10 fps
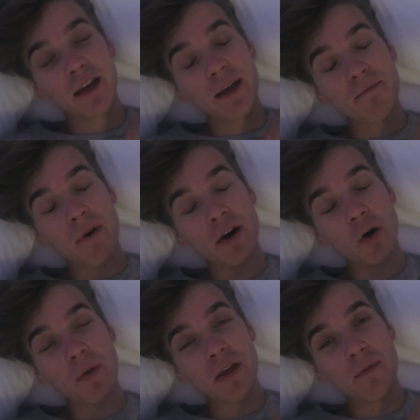it might
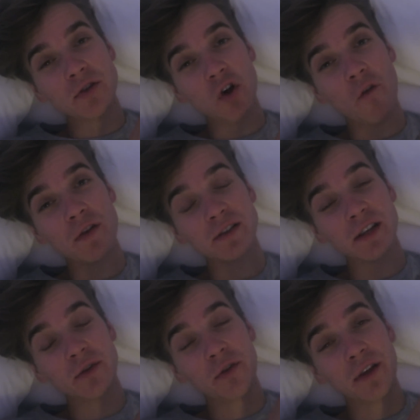not be the most obvious
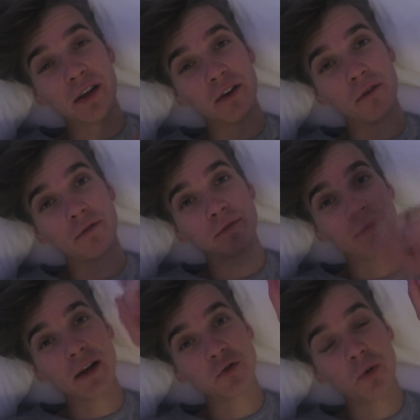thing you're thinking of.
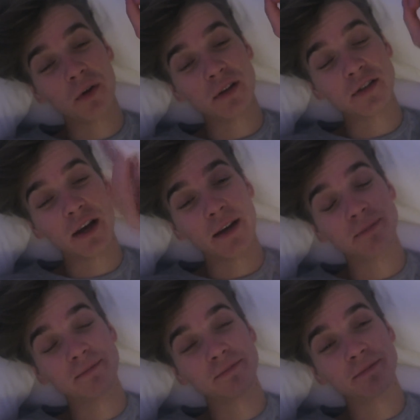That's what I'm going to say.
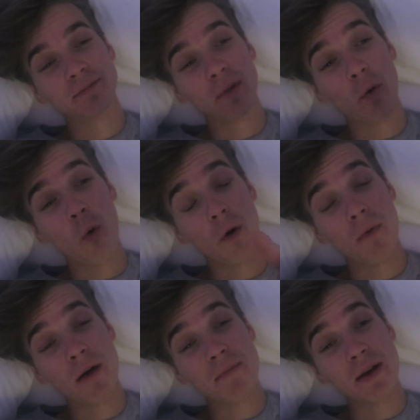Or it
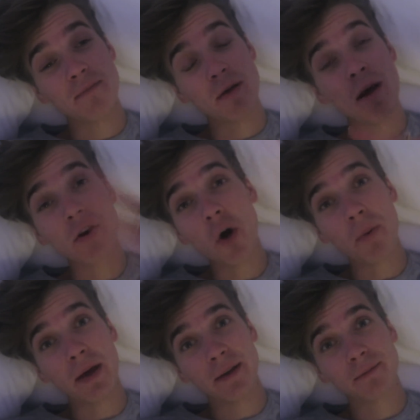might be. It might not
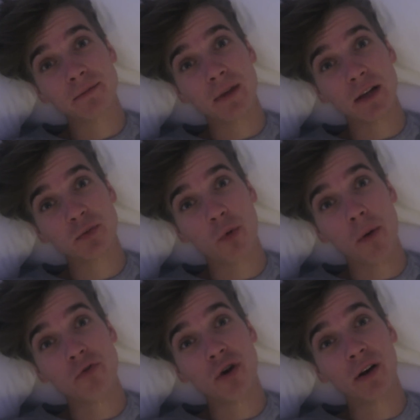be. That's what
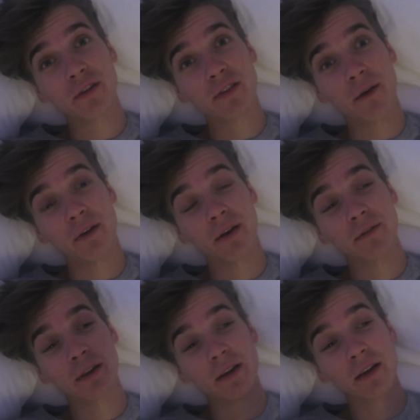I'm trying to tell you.
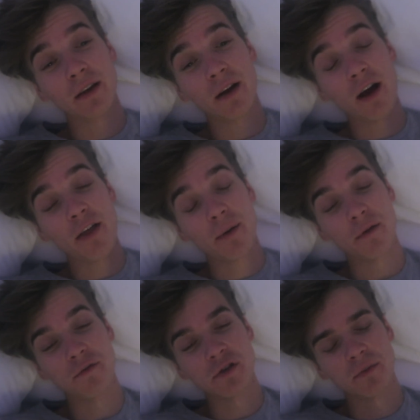I think I'm
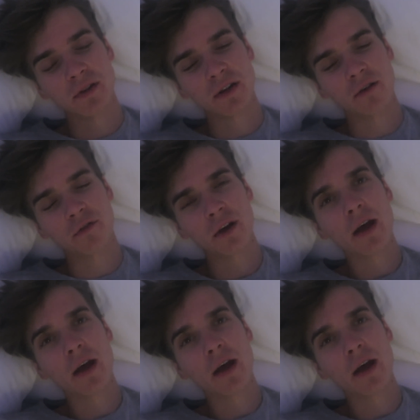confusing myself.